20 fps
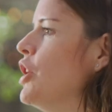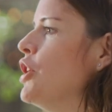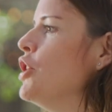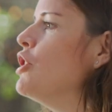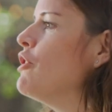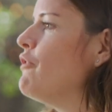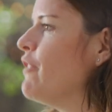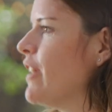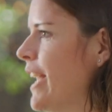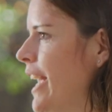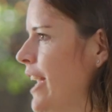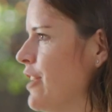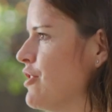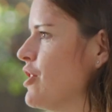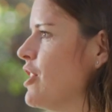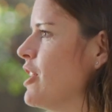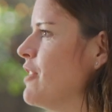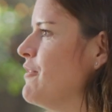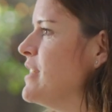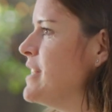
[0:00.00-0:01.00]

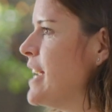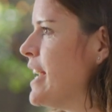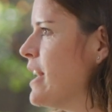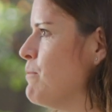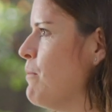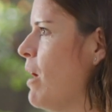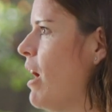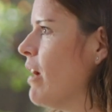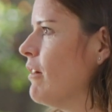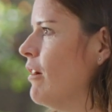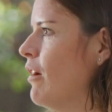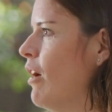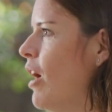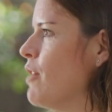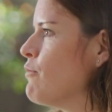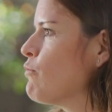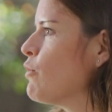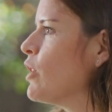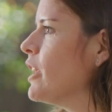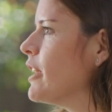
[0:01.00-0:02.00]
unification of a data model
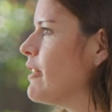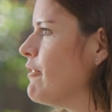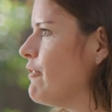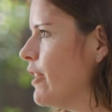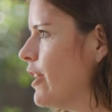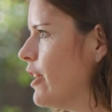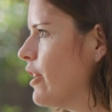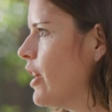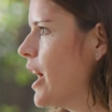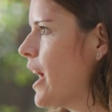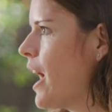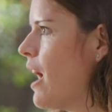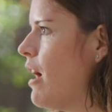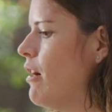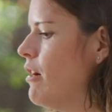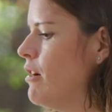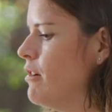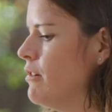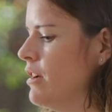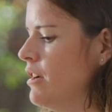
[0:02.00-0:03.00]
and really figuring
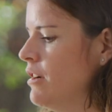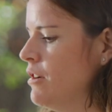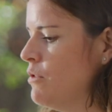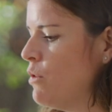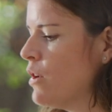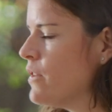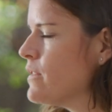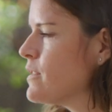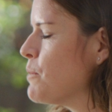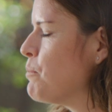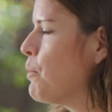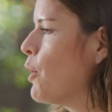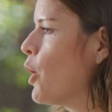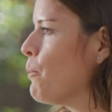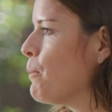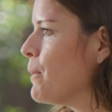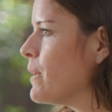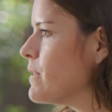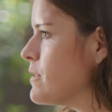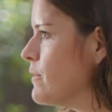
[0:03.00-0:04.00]
out what is the
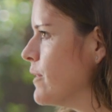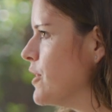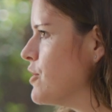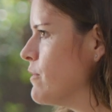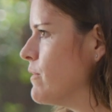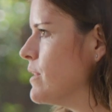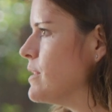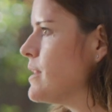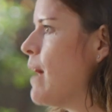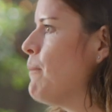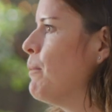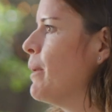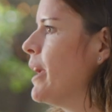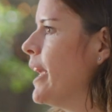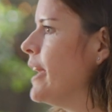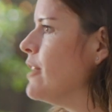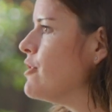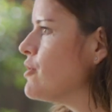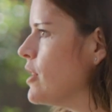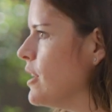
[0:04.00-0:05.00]
purpose of each of these
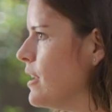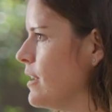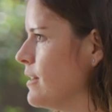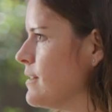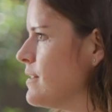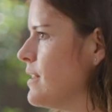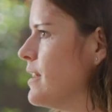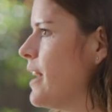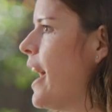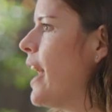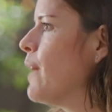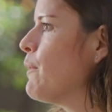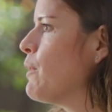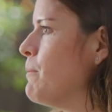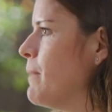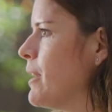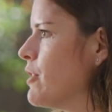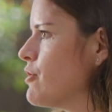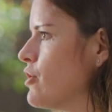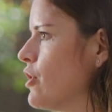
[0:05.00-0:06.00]
applications and how do we
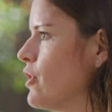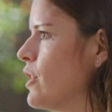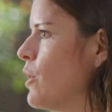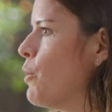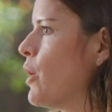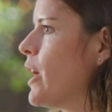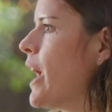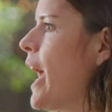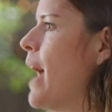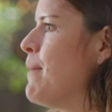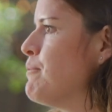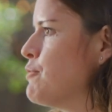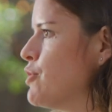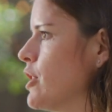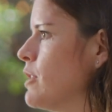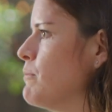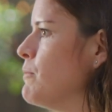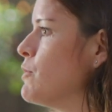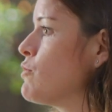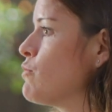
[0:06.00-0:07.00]
make sure that we're
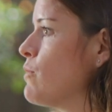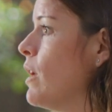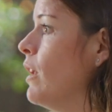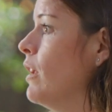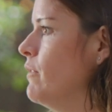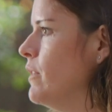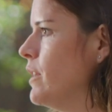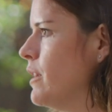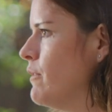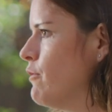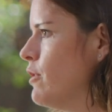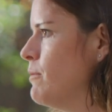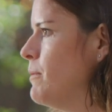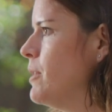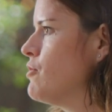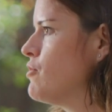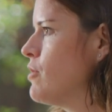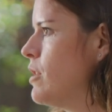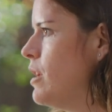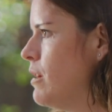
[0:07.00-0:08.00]
capturing the most relevant
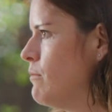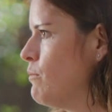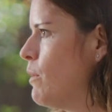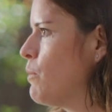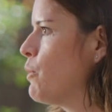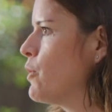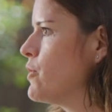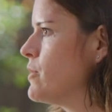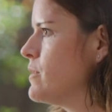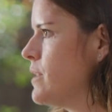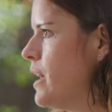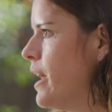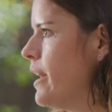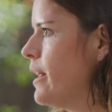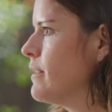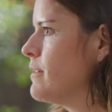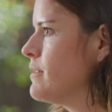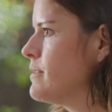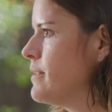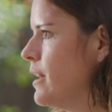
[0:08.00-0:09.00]
information when we're
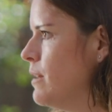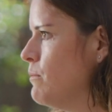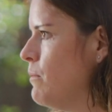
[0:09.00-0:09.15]
designing this data